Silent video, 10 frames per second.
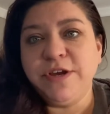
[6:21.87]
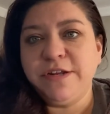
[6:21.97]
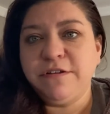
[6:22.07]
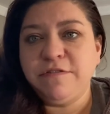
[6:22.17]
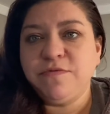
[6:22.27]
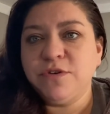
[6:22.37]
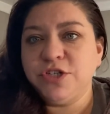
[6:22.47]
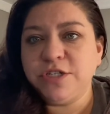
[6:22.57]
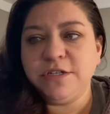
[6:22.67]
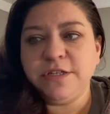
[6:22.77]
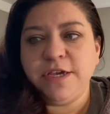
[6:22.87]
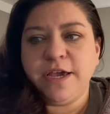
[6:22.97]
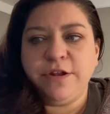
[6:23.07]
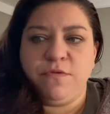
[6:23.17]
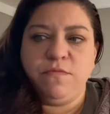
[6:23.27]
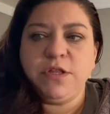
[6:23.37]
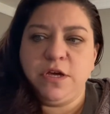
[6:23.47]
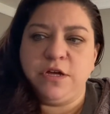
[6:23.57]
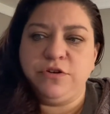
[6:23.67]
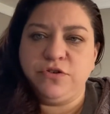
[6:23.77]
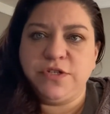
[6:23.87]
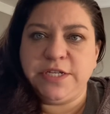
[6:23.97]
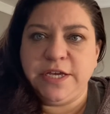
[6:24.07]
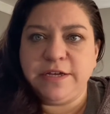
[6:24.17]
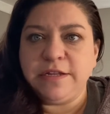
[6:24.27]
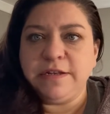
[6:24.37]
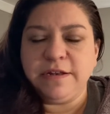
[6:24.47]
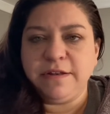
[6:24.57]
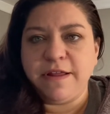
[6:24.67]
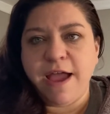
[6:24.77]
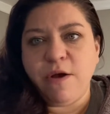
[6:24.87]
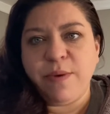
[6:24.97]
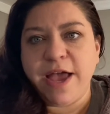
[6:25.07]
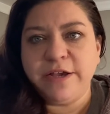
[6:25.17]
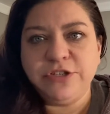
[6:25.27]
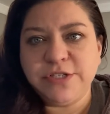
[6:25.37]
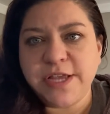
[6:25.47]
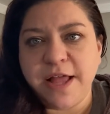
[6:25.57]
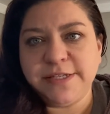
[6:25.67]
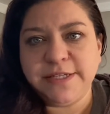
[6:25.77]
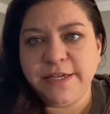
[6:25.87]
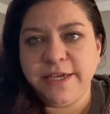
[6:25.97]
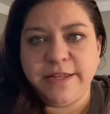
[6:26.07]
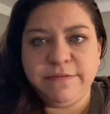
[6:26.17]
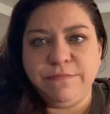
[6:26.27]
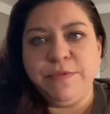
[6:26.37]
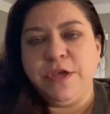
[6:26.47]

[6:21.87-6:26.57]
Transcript: And unfortunately, I don't really understand how packages constantly get